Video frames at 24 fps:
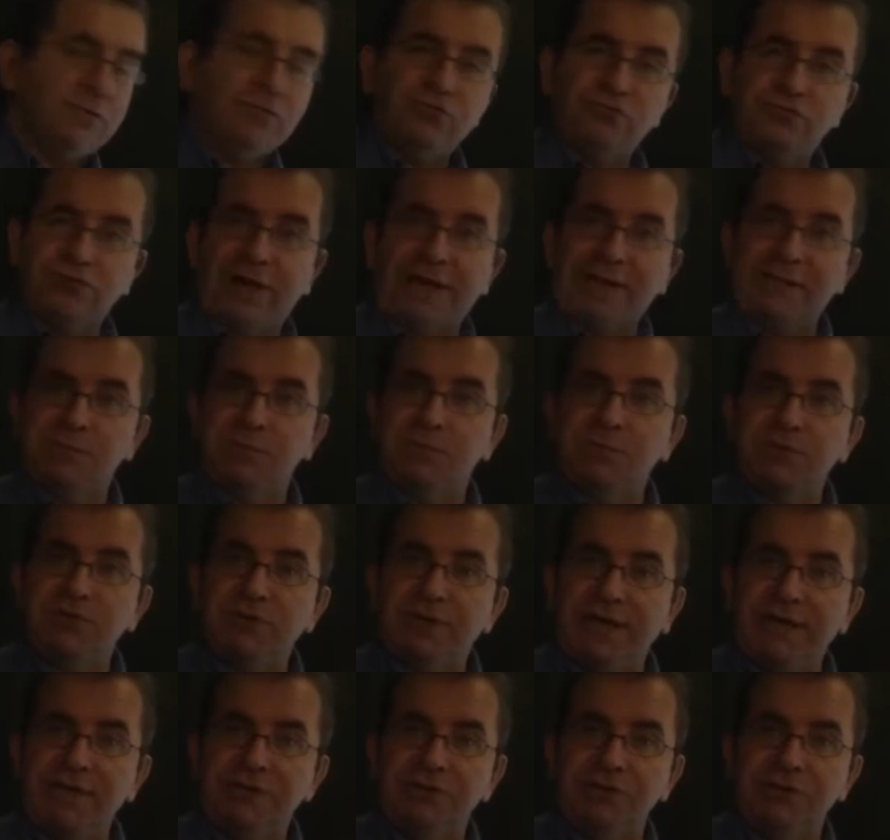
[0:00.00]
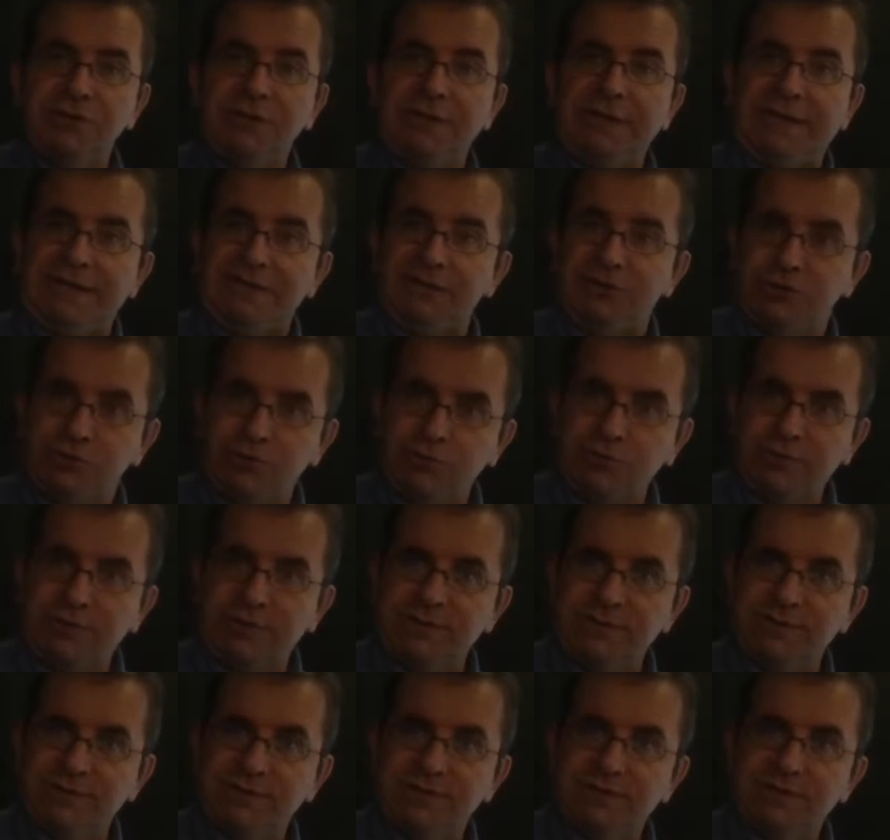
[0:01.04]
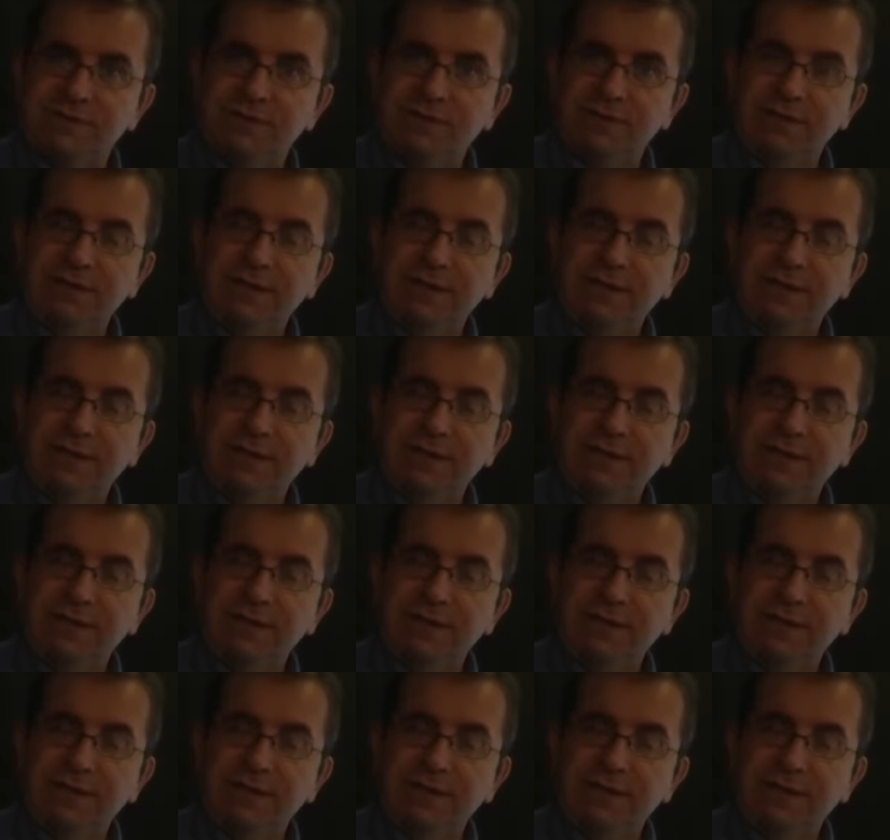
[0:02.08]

transportation insurance?